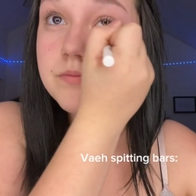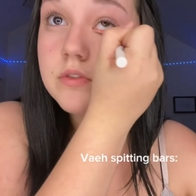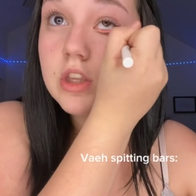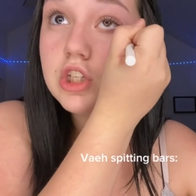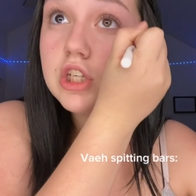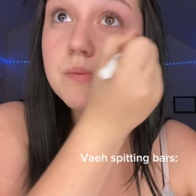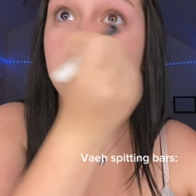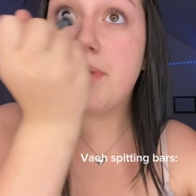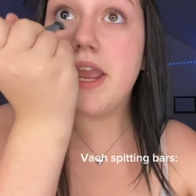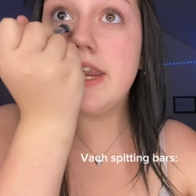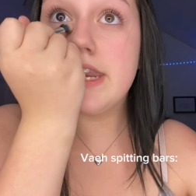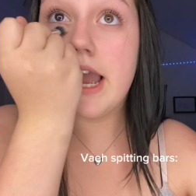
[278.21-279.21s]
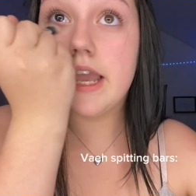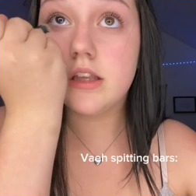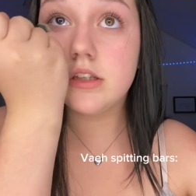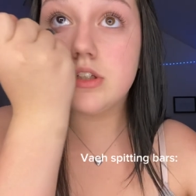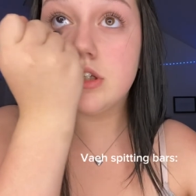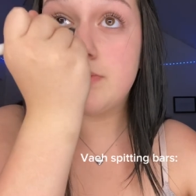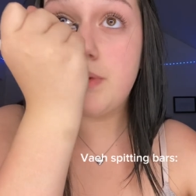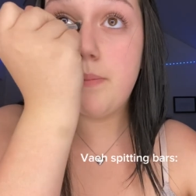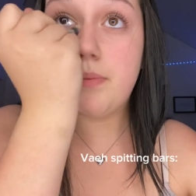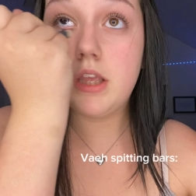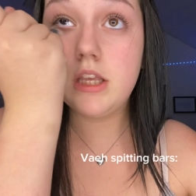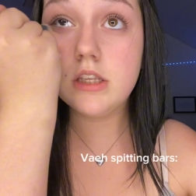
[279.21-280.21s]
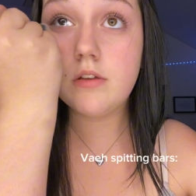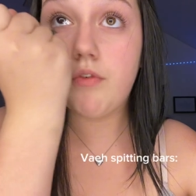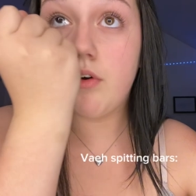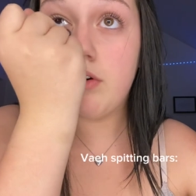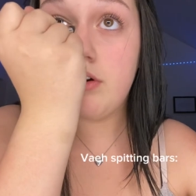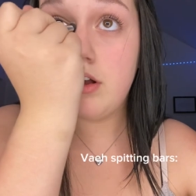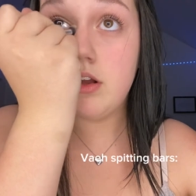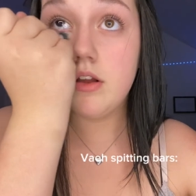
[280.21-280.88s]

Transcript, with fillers: Like, just be nice. Just be peaceful.